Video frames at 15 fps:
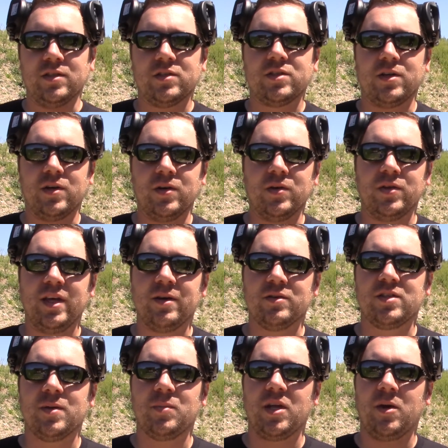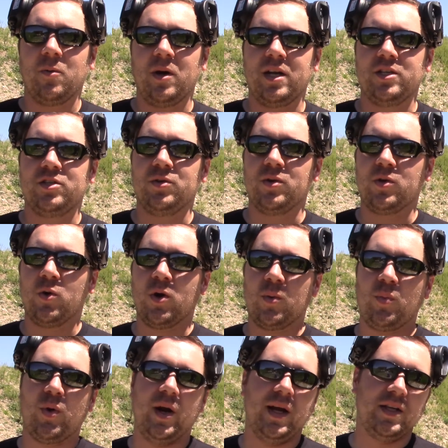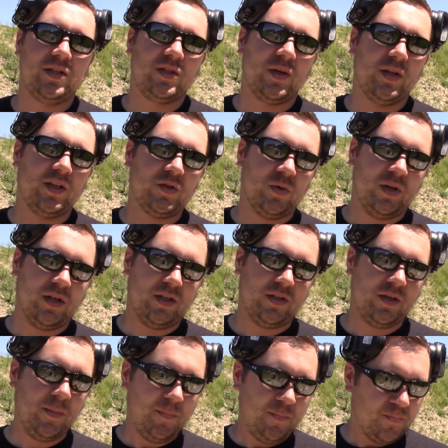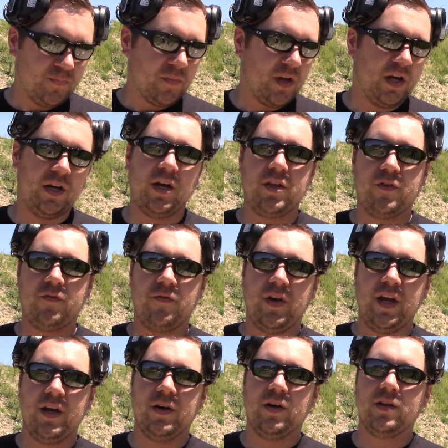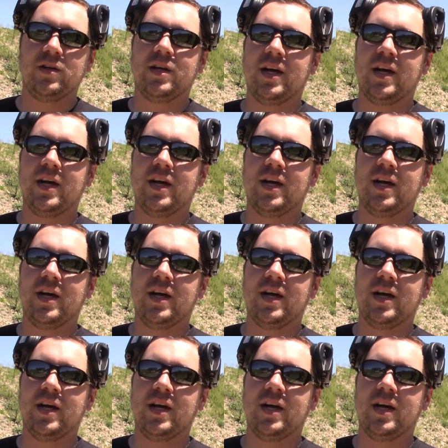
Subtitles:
So that was something I wanted to incorporate. So this was another fail.